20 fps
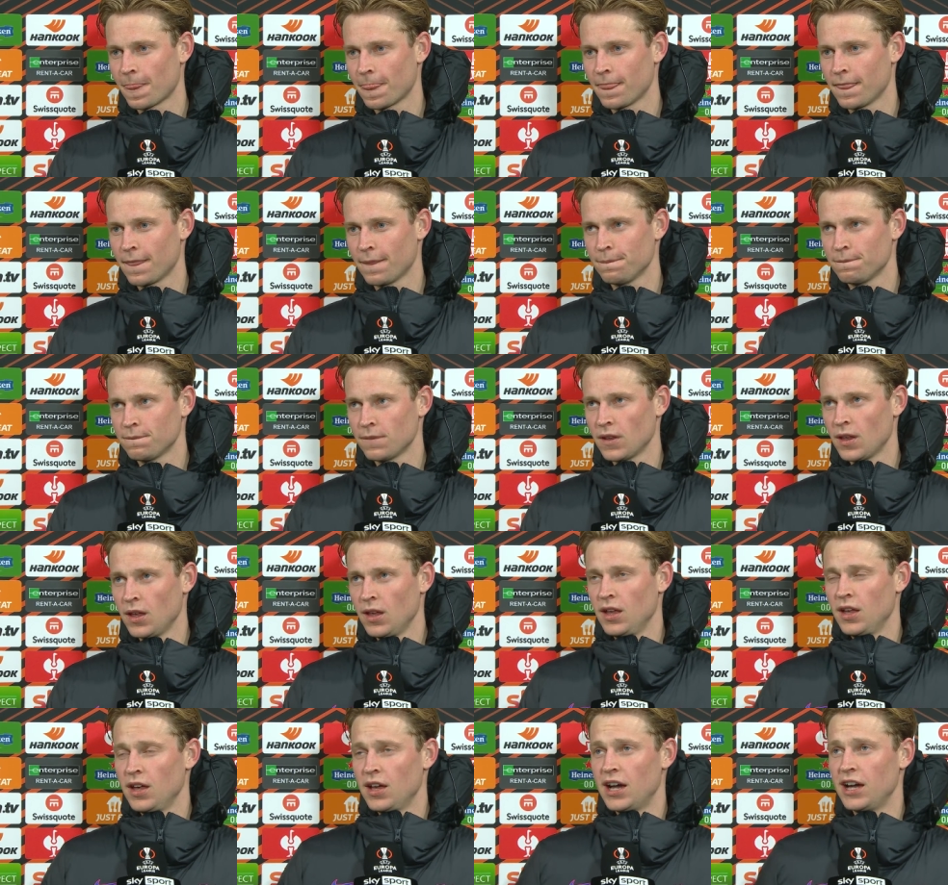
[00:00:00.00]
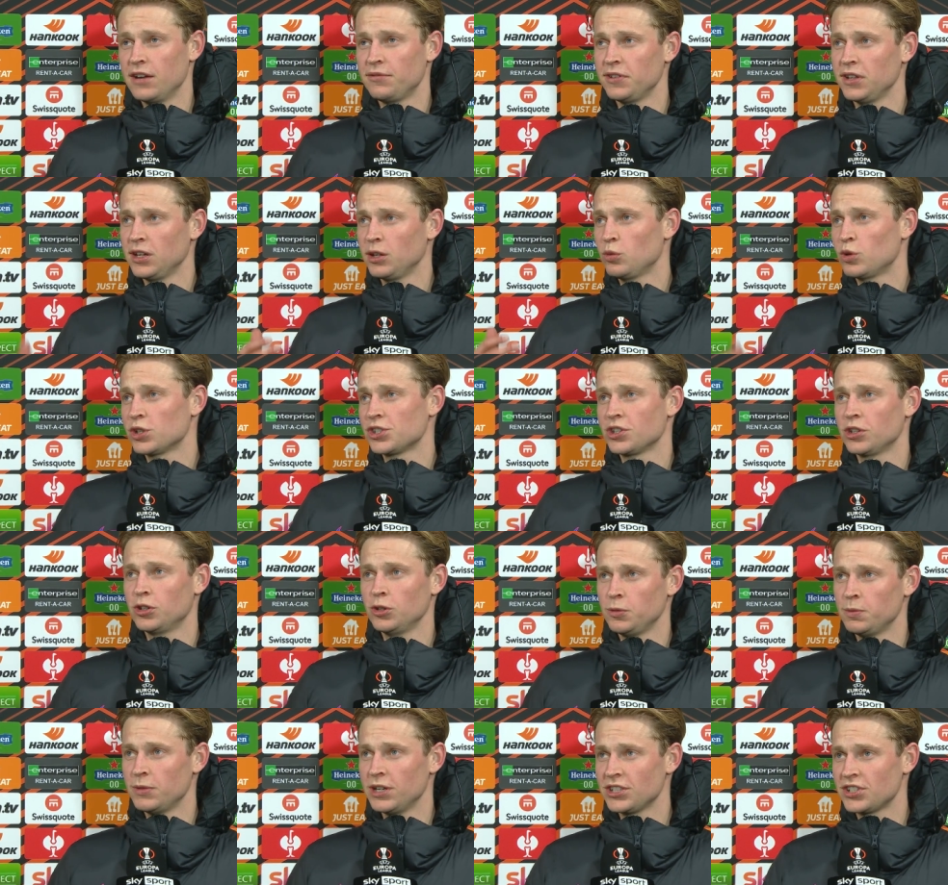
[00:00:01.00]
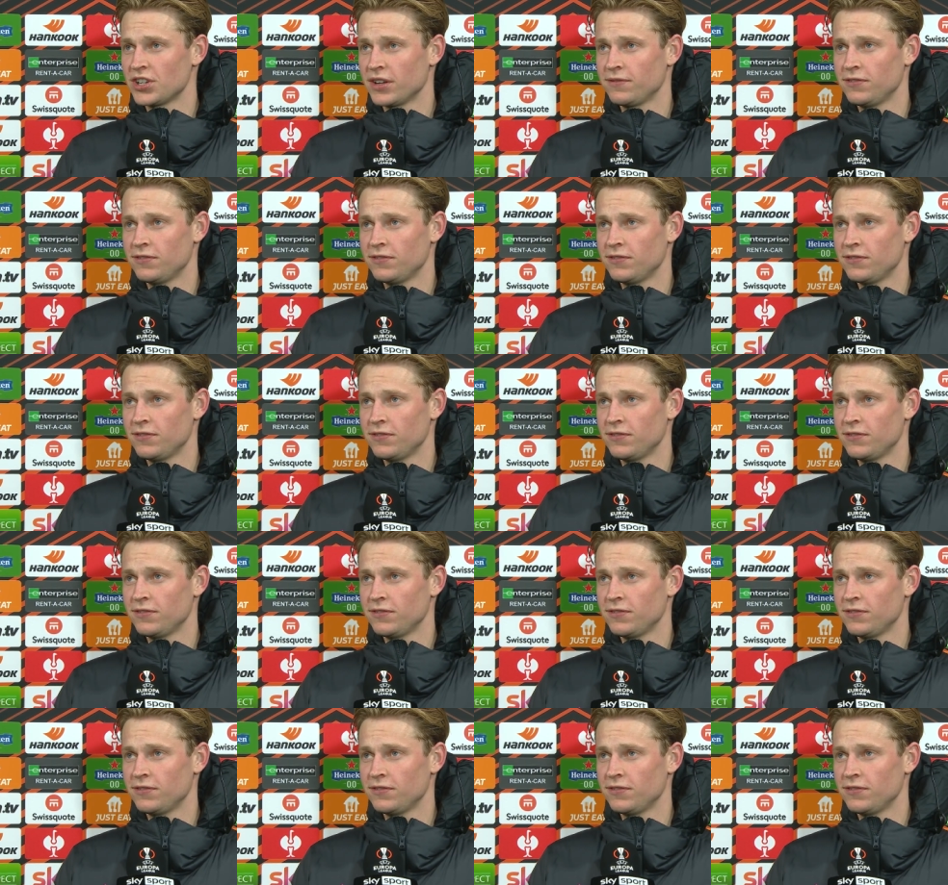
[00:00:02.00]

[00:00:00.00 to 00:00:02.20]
you. I think it was a good match.